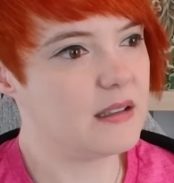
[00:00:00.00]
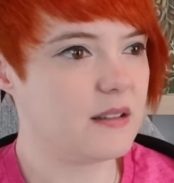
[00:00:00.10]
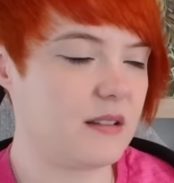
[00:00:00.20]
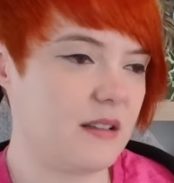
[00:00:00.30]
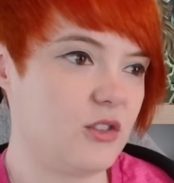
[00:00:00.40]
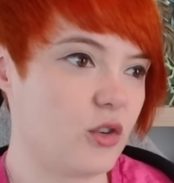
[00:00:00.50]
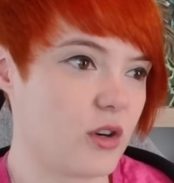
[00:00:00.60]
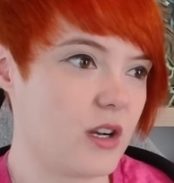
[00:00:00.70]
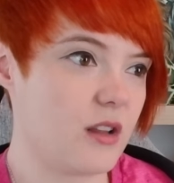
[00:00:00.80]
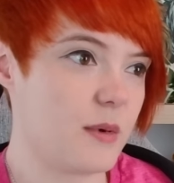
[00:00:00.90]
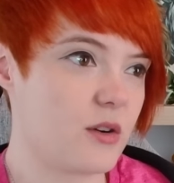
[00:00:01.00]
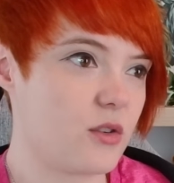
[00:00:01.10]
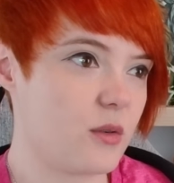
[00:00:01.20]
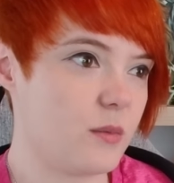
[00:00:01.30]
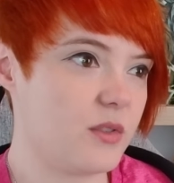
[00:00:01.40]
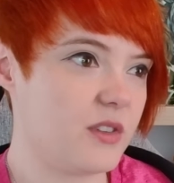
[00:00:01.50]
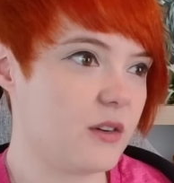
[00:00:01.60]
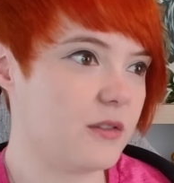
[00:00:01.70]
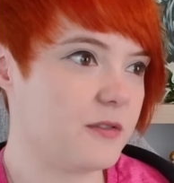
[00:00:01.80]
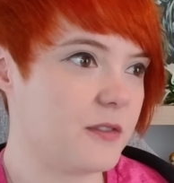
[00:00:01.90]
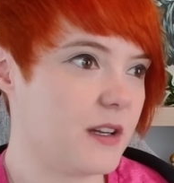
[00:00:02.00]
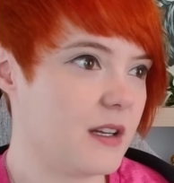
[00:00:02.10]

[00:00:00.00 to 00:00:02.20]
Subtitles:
Is he talking to the mirror or himself?